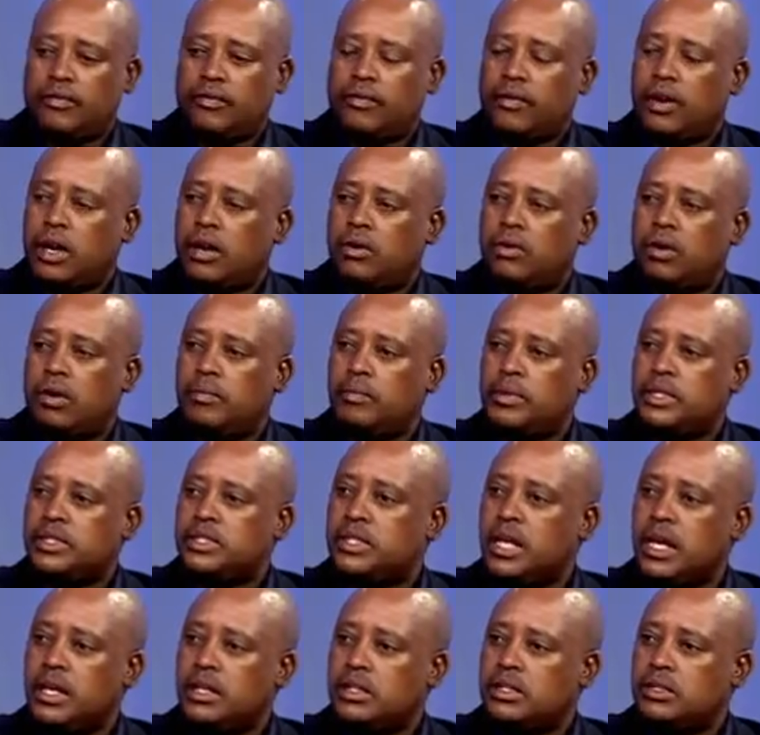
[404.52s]
have our
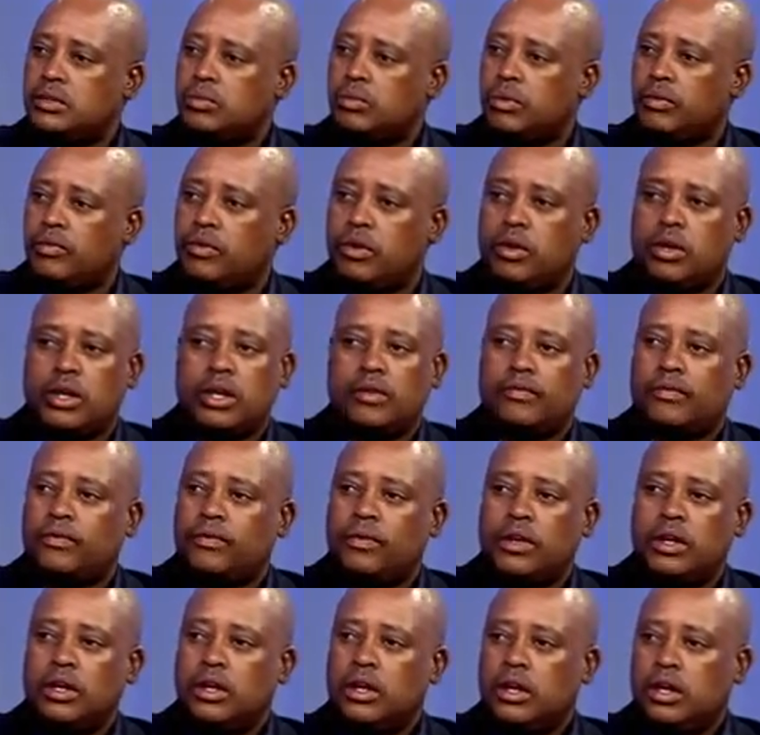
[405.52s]
mistakes. We all
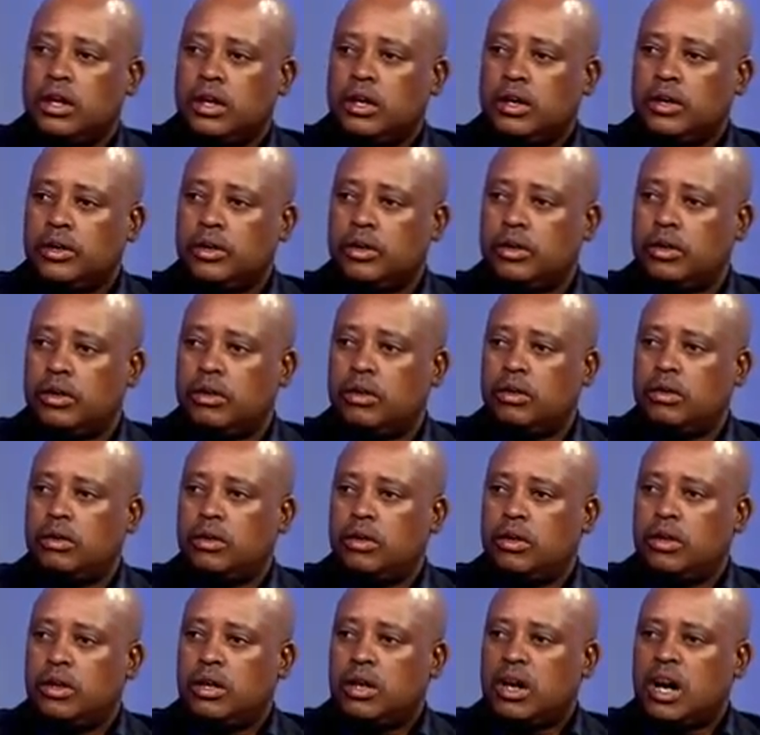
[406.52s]
have, you know,
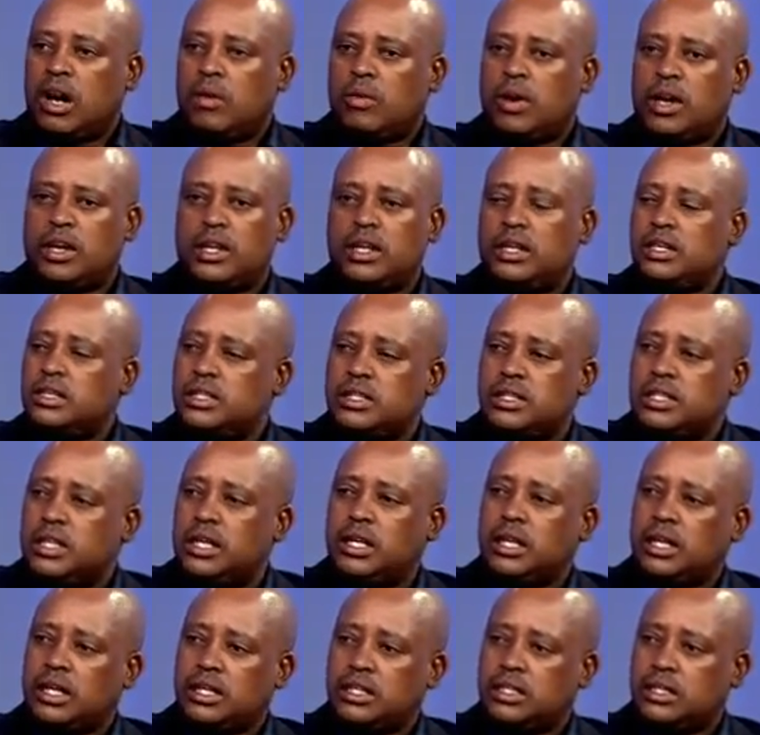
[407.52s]
our hidden
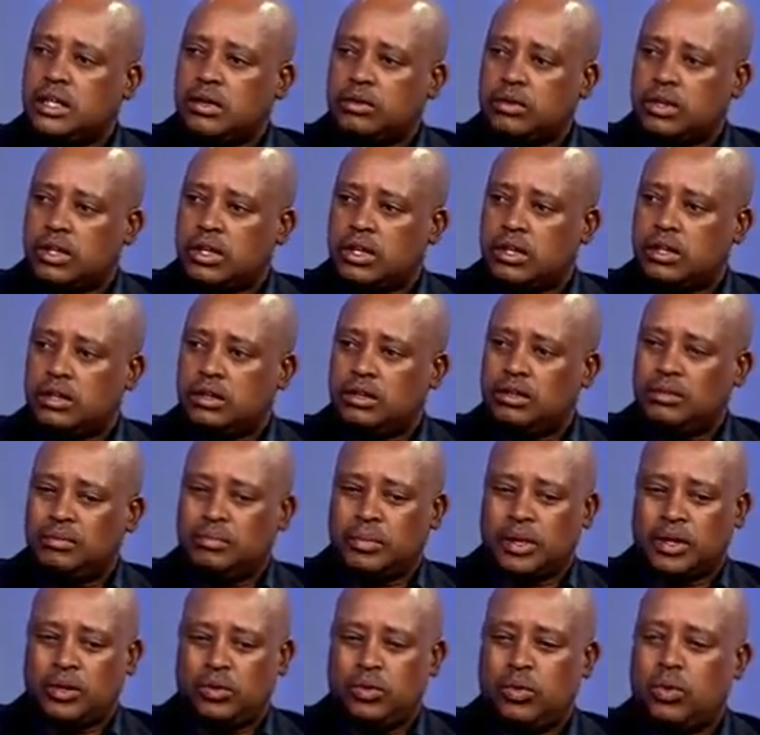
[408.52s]
secrets out there.
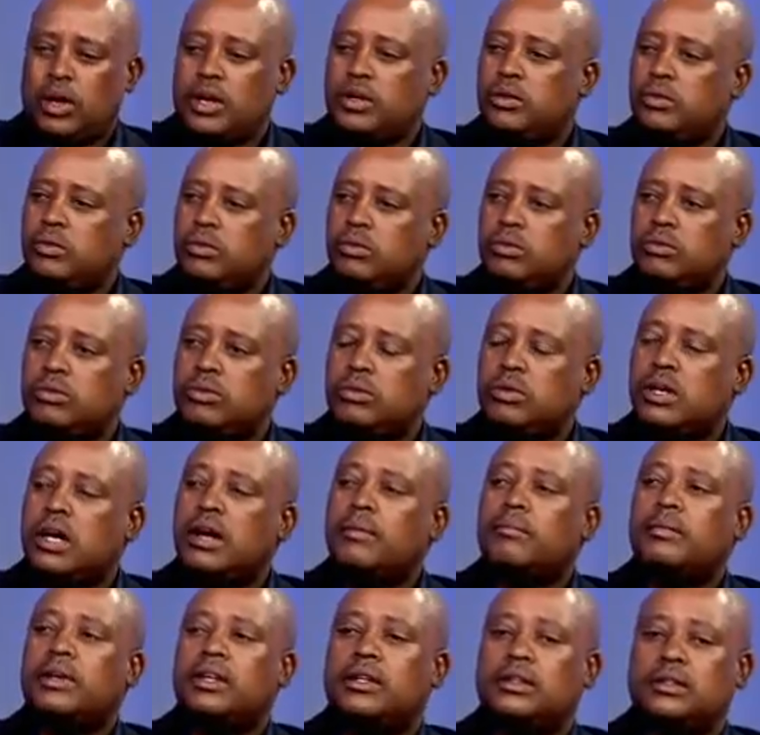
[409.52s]
But who are you to
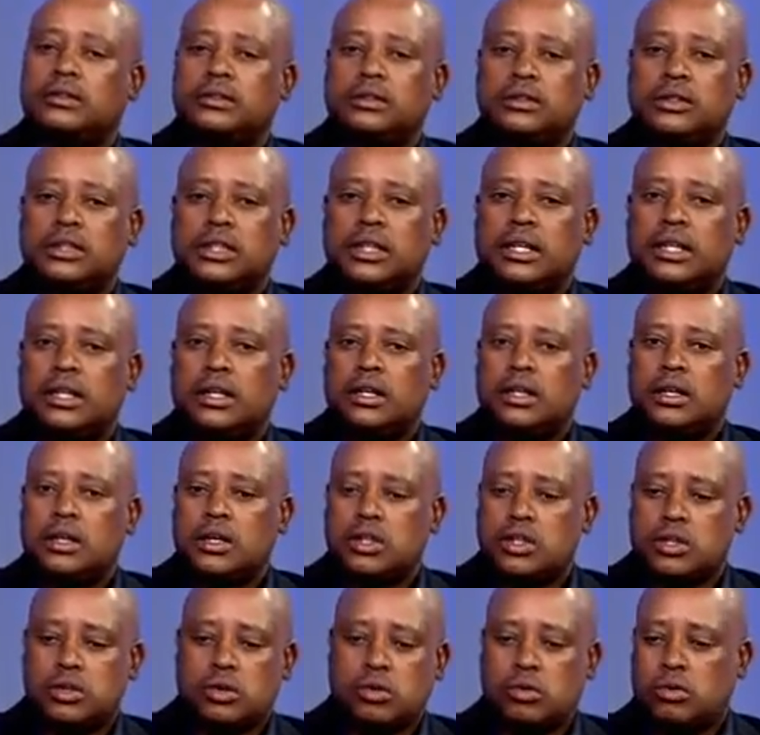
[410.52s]
come and
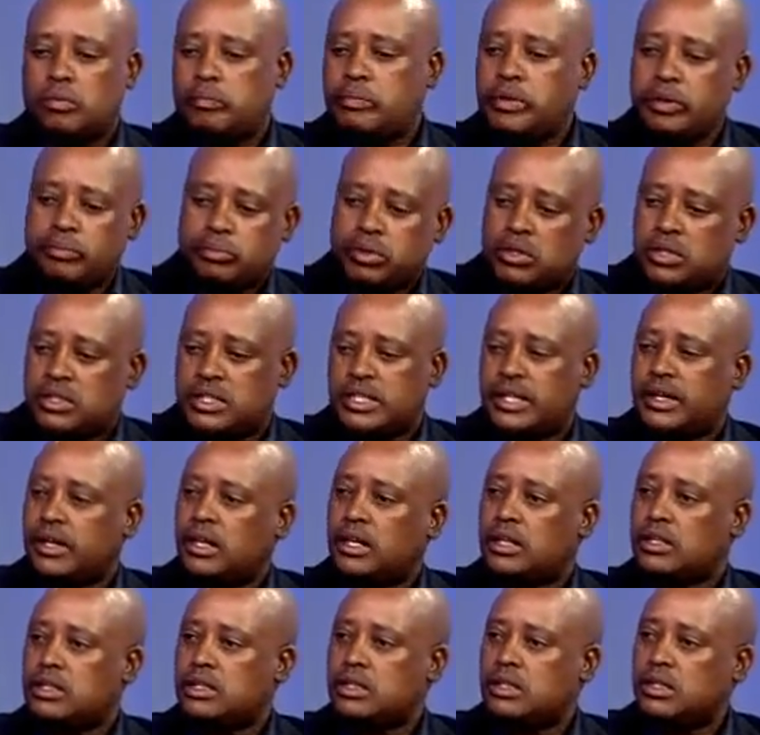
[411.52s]
throw people's
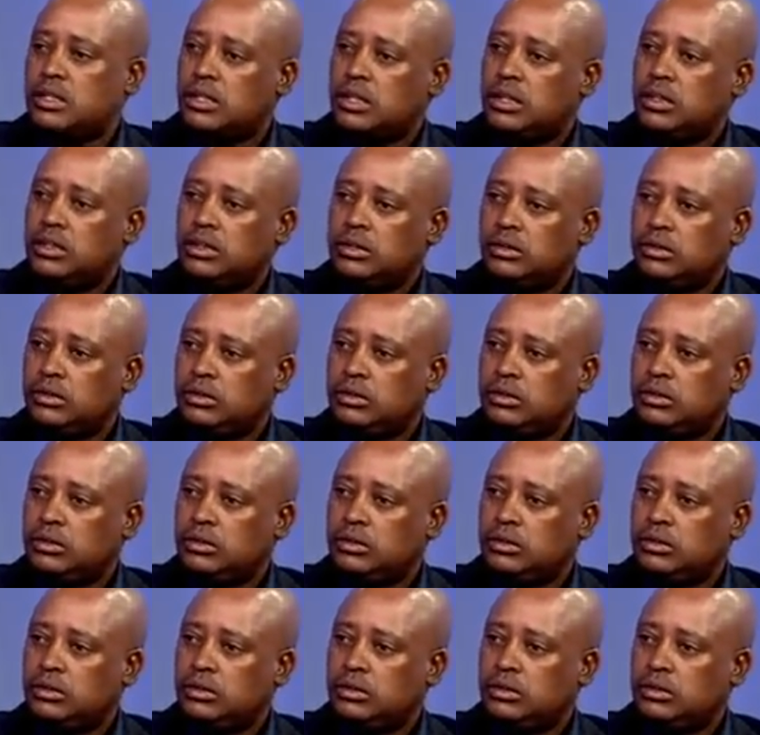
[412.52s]
secrets?